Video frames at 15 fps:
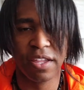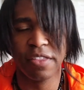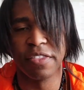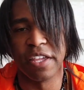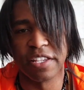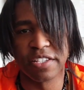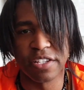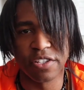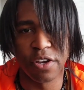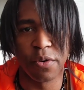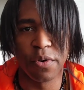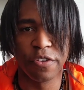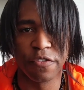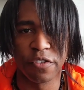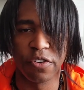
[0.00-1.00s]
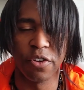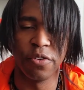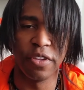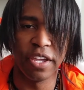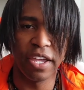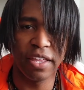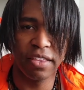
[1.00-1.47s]
Thanks as always for
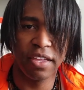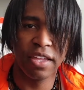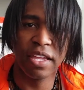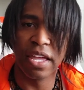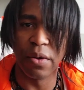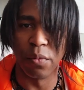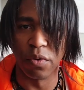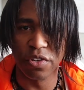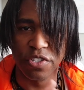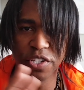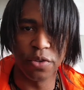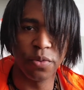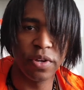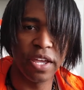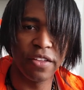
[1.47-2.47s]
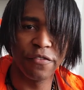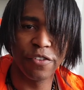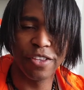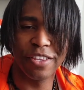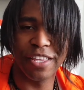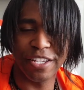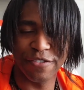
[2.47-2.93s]
tuning in, and we'll see you again for
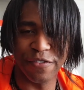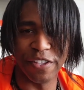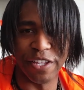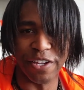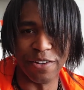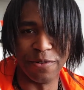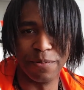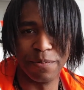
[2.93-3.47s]
the next video.